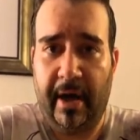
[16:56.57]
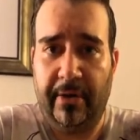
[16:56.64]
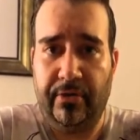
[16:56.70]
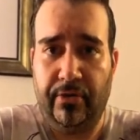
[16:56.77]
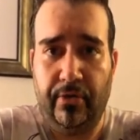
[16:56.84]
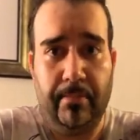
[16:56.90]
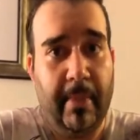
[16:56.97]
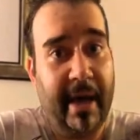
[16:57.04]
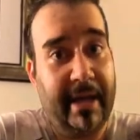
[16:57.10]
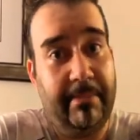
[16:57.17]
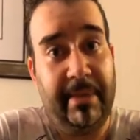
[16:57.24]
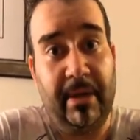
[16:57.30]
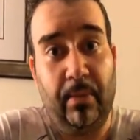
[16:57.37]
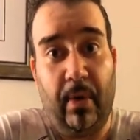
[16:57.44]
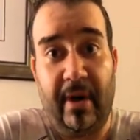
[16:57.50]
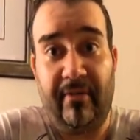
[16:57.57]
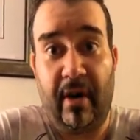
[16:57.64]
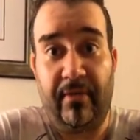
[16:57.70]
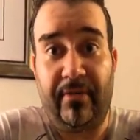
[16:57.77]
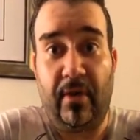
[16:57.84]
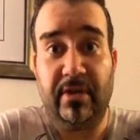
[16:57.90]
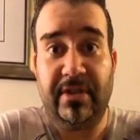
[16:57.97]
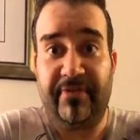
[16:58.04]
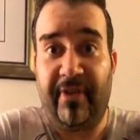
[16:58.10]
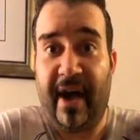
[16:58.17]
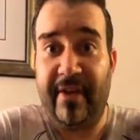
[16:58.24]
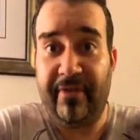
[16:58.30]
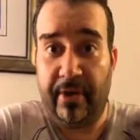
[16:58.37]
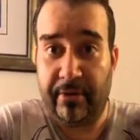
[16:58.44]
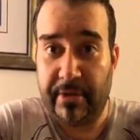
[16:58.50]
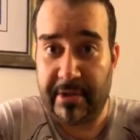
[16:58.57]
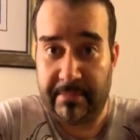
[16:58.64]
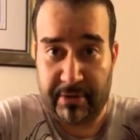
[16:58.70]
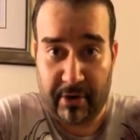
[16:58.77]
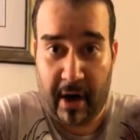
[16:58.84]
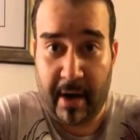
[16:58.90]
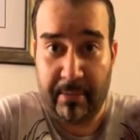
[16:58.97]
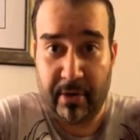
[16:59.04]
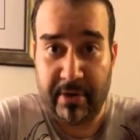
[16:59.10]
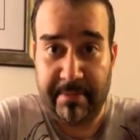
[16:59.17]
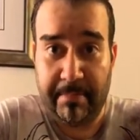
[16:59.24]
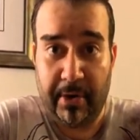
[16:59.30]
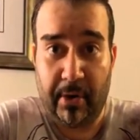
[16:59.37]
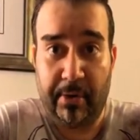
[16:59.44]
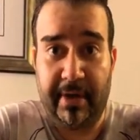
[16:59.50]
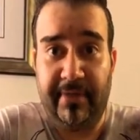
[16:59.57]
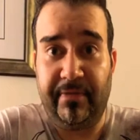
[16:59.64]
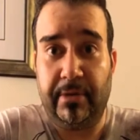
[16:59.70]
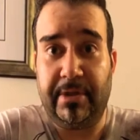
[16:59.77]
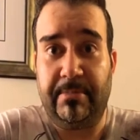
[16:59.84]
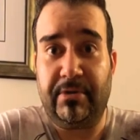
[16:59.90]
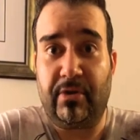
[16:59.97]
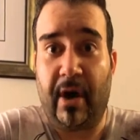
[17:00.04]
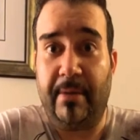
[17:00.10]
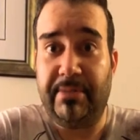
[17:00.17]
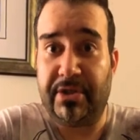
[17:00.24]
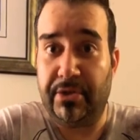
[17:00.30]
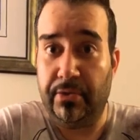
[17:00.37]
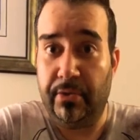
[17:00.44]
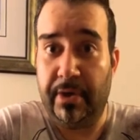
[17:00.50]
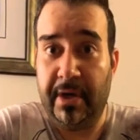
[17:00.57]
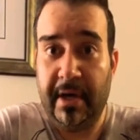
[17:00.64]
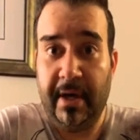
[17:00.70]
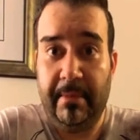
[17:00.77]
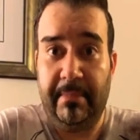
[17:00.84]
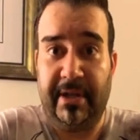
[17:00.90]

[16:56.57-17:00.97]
You might be one of our first 500 subscribers, but only if you subscribe soon,